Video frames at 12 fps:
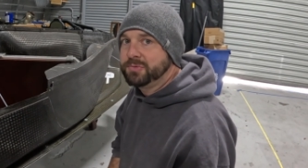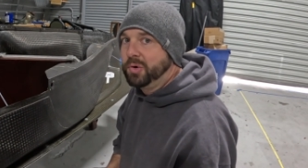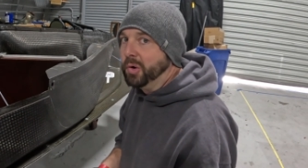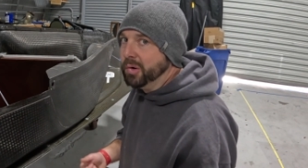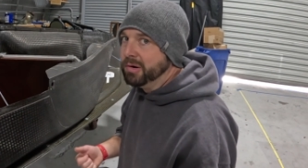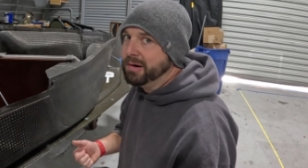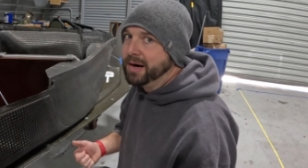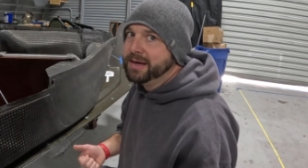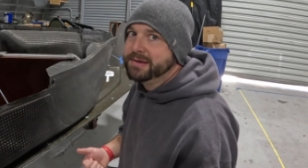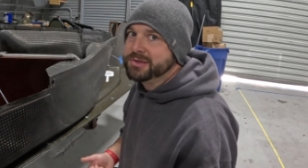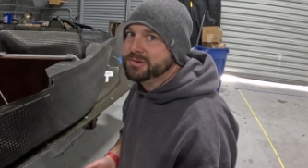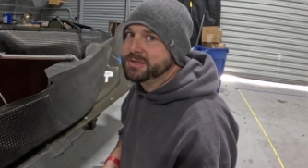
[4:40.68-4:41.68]
or I
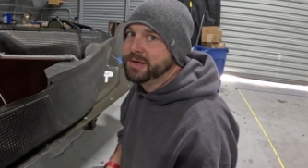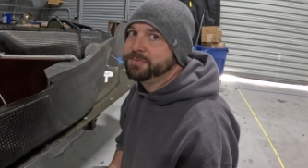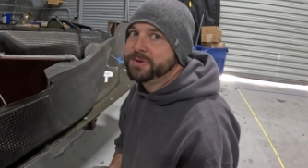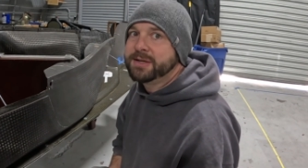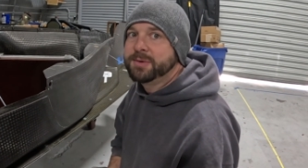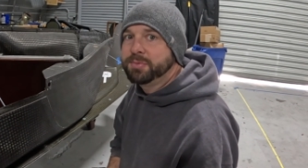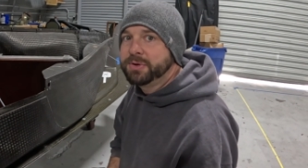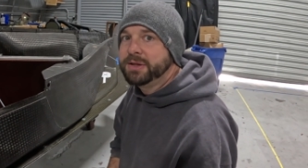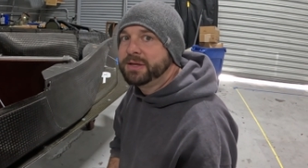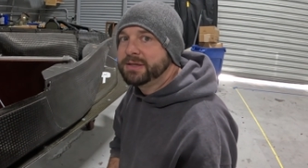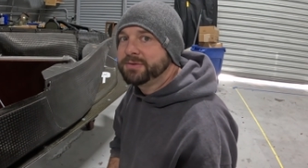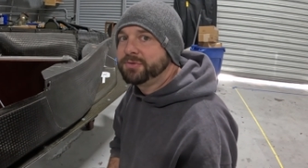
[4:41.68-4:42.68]
do something
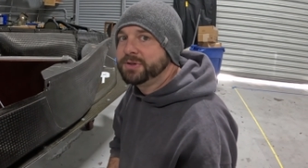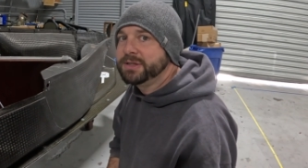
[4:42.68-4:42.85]
completely different